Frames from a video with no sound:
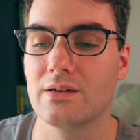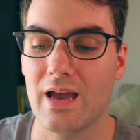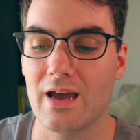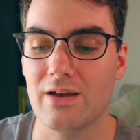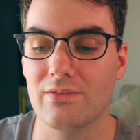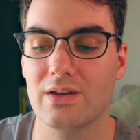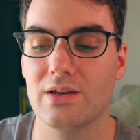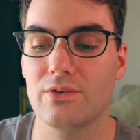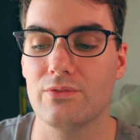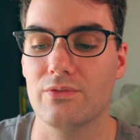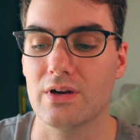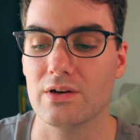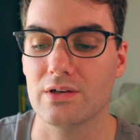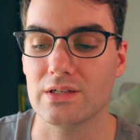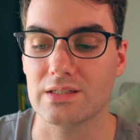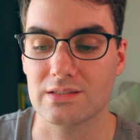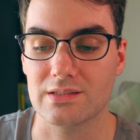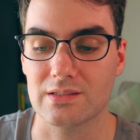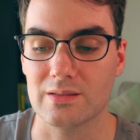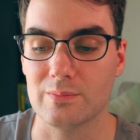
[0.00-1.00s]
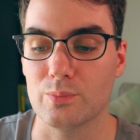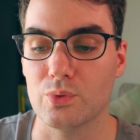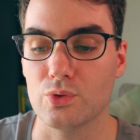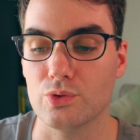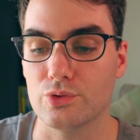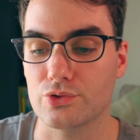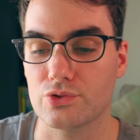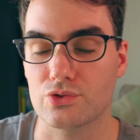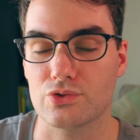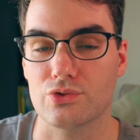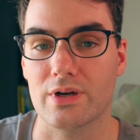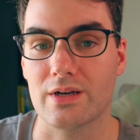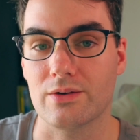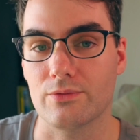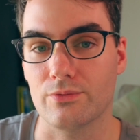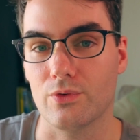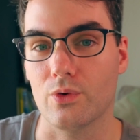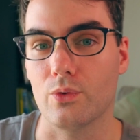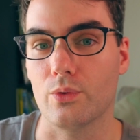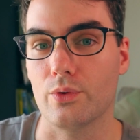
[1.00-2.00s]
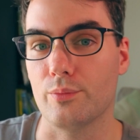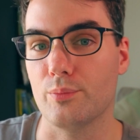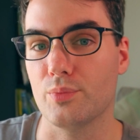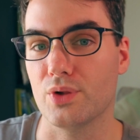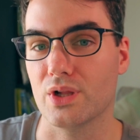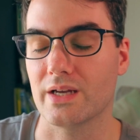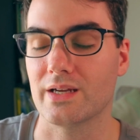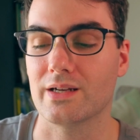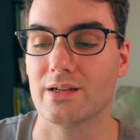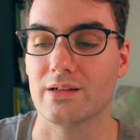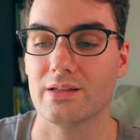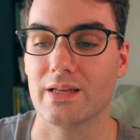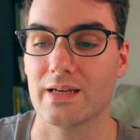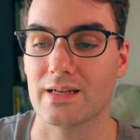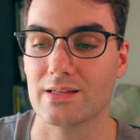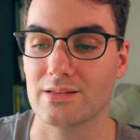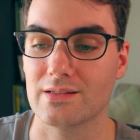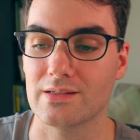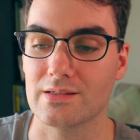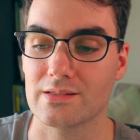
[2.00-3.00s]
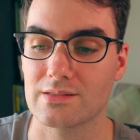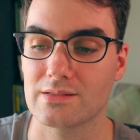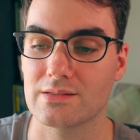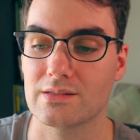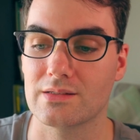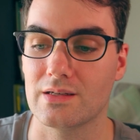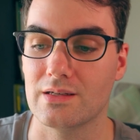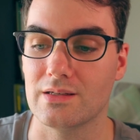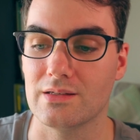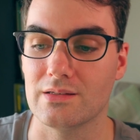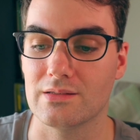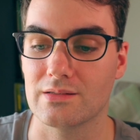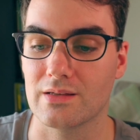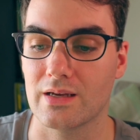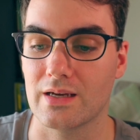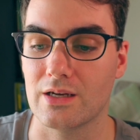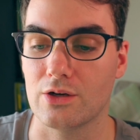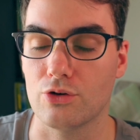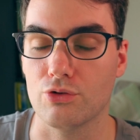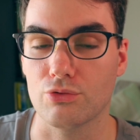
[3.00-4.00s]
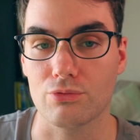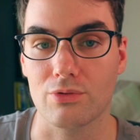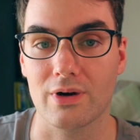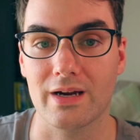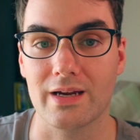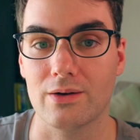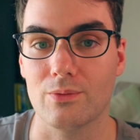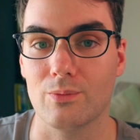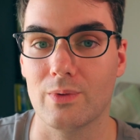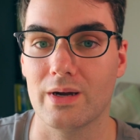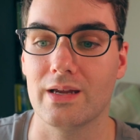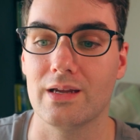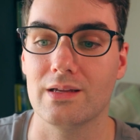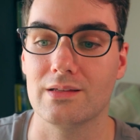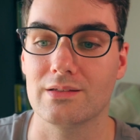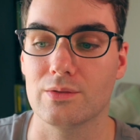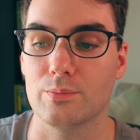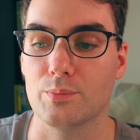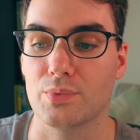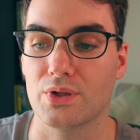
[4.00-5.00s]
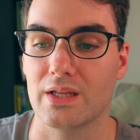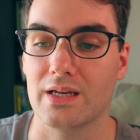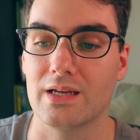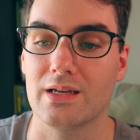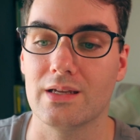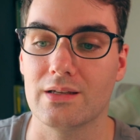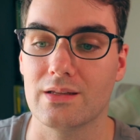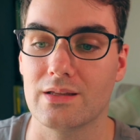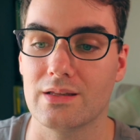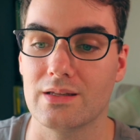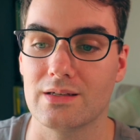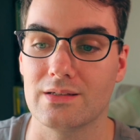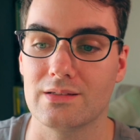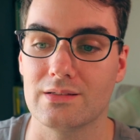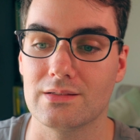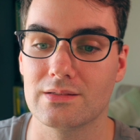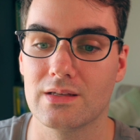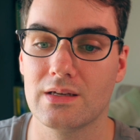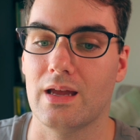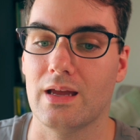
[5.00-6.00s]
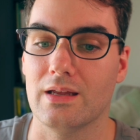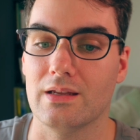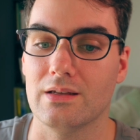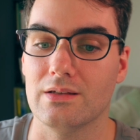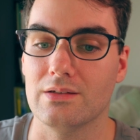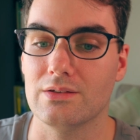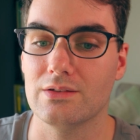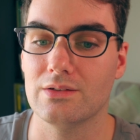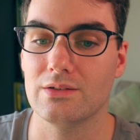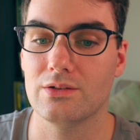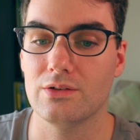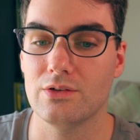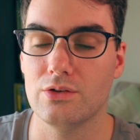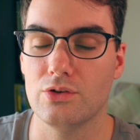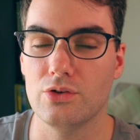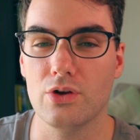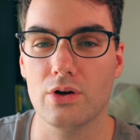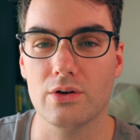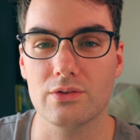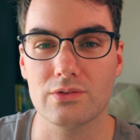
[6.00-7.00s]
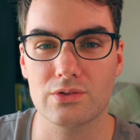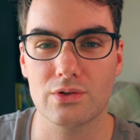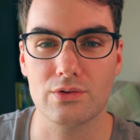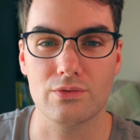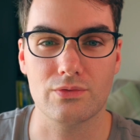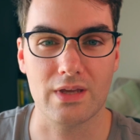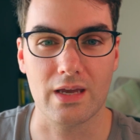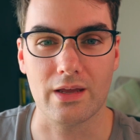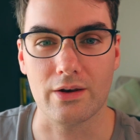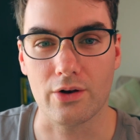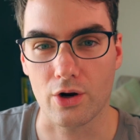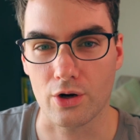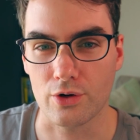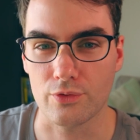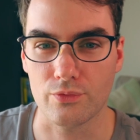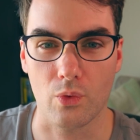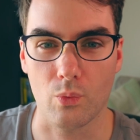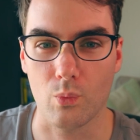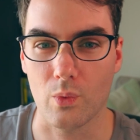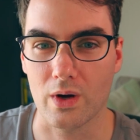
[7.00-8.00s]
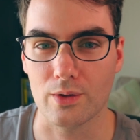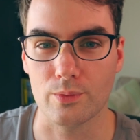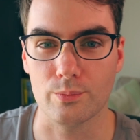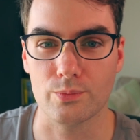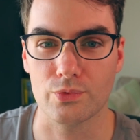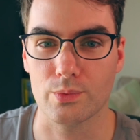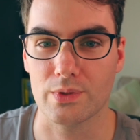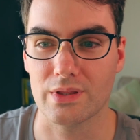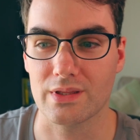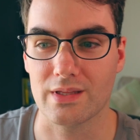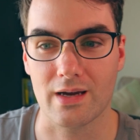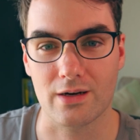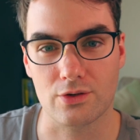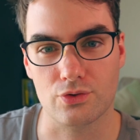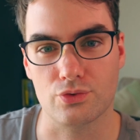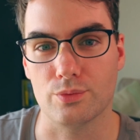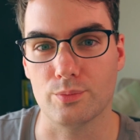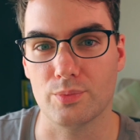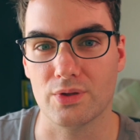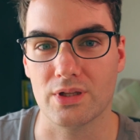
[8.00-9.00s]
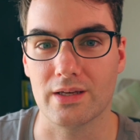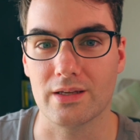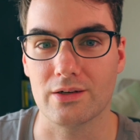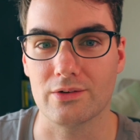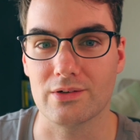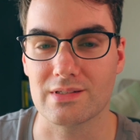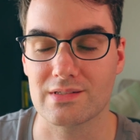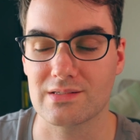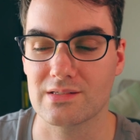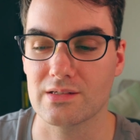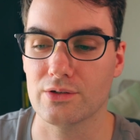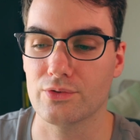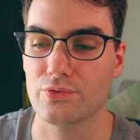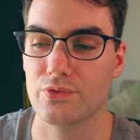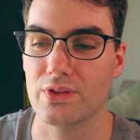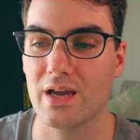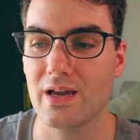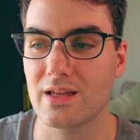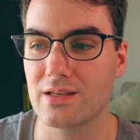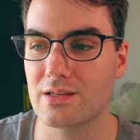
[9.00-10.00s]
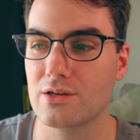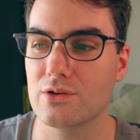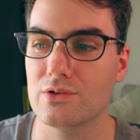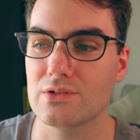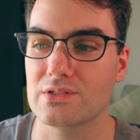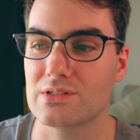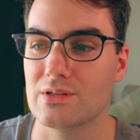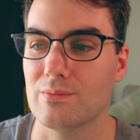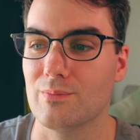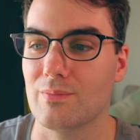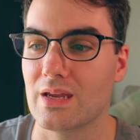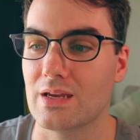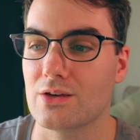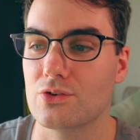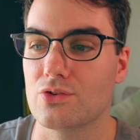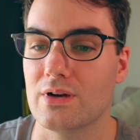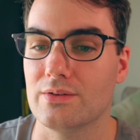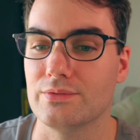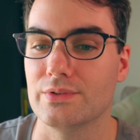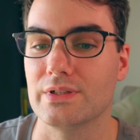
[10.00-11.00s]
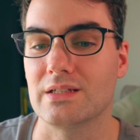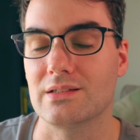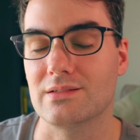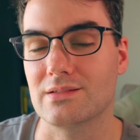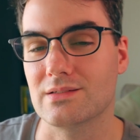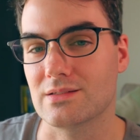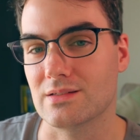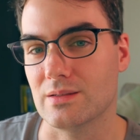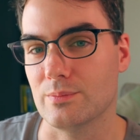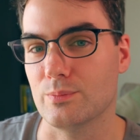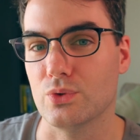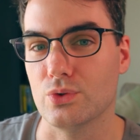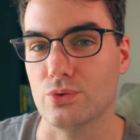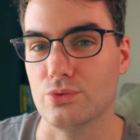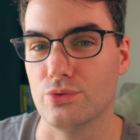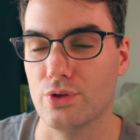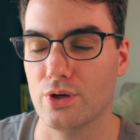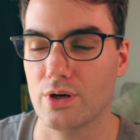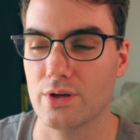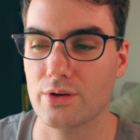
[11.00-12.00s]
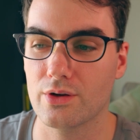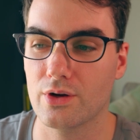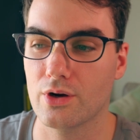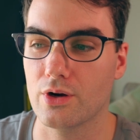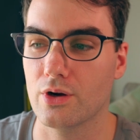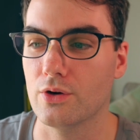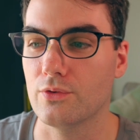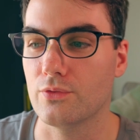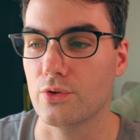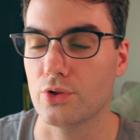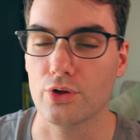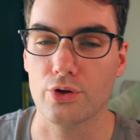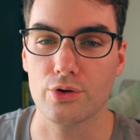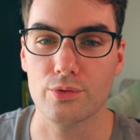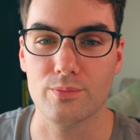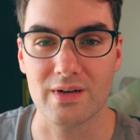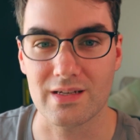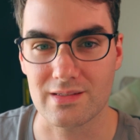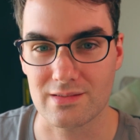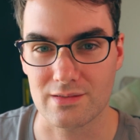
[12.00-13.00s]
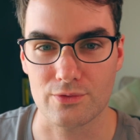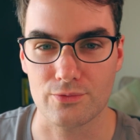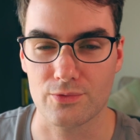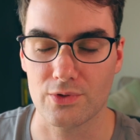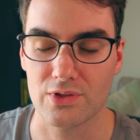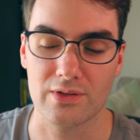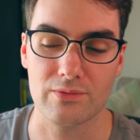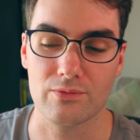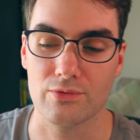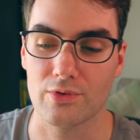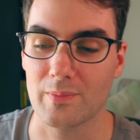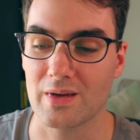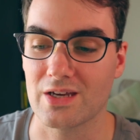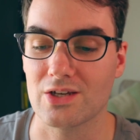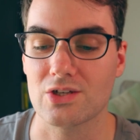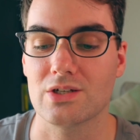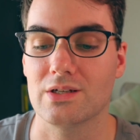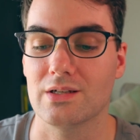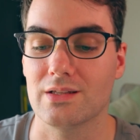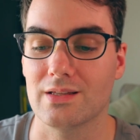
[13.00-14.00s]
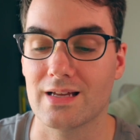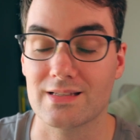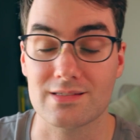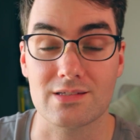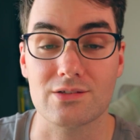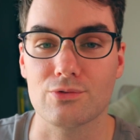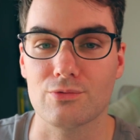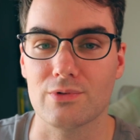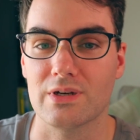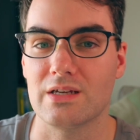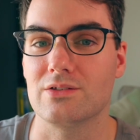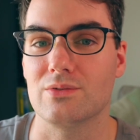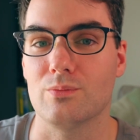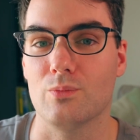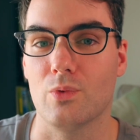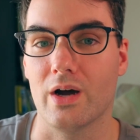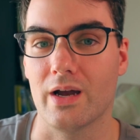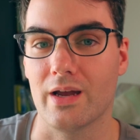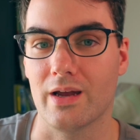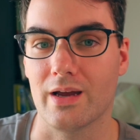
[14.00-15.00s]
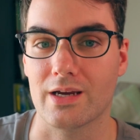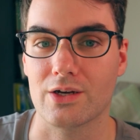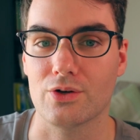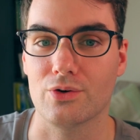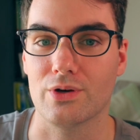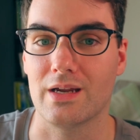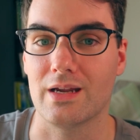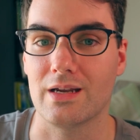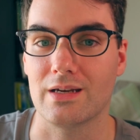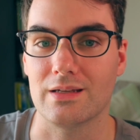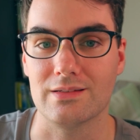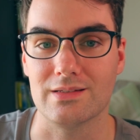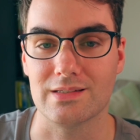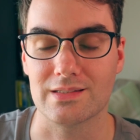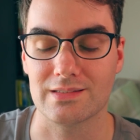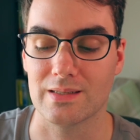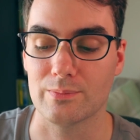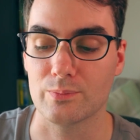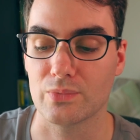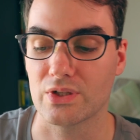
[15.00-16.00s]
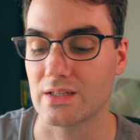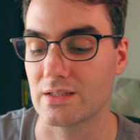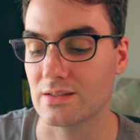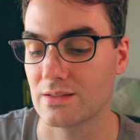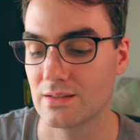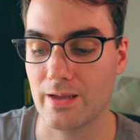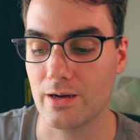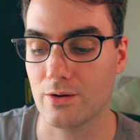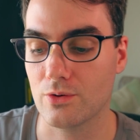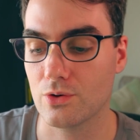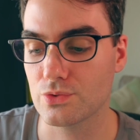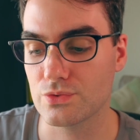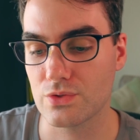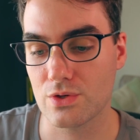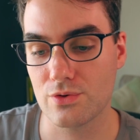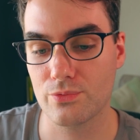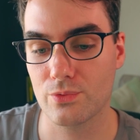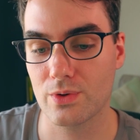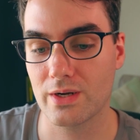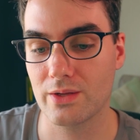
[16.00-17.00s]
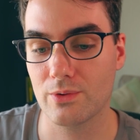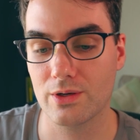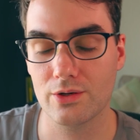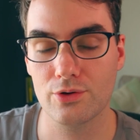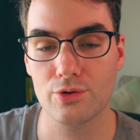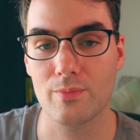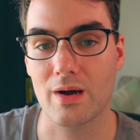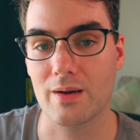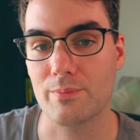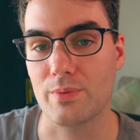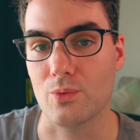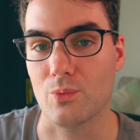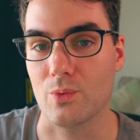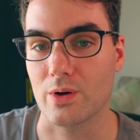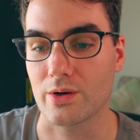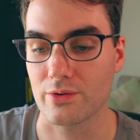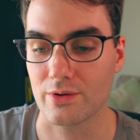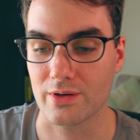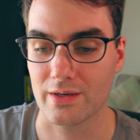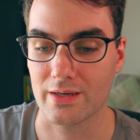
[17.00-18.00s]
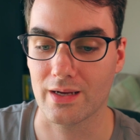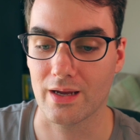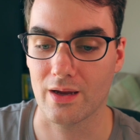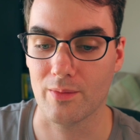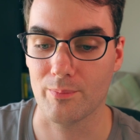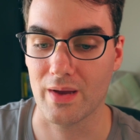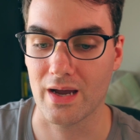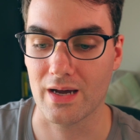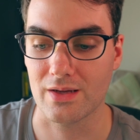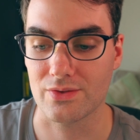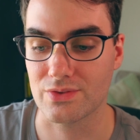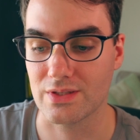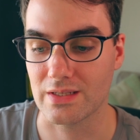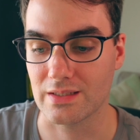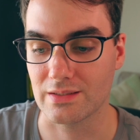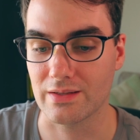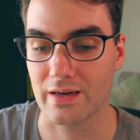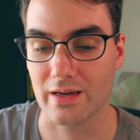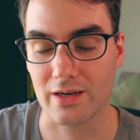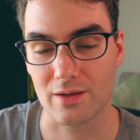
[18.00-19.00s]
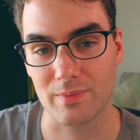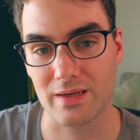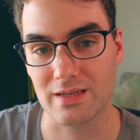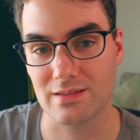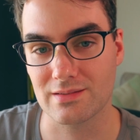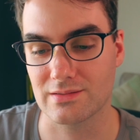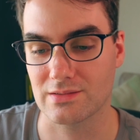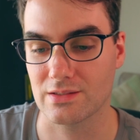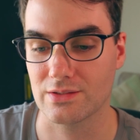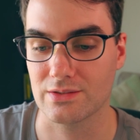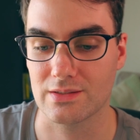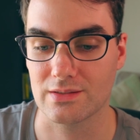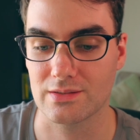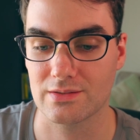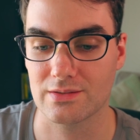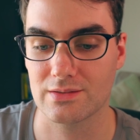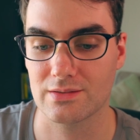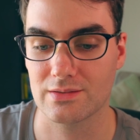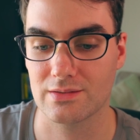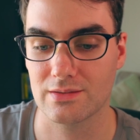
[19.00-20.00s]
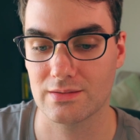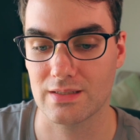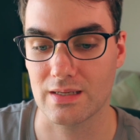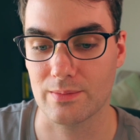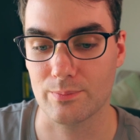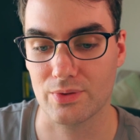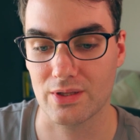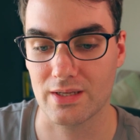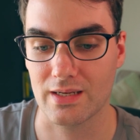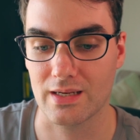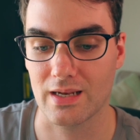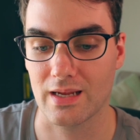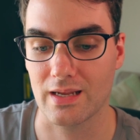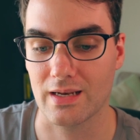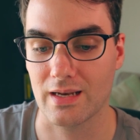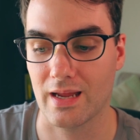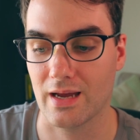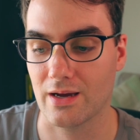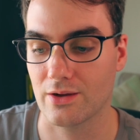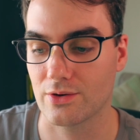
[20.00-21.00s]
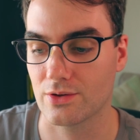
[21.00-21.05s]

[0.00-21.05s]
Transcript: Having a very simple, straightforward planner like this is a great way to plan things and not sort of get overwhelmed with the actual planner itself. The idea is to make traveling simple, not overload myself with information, and that's the reason why I created this template. Now, also for anyone who might be wondering about the databases on this template and how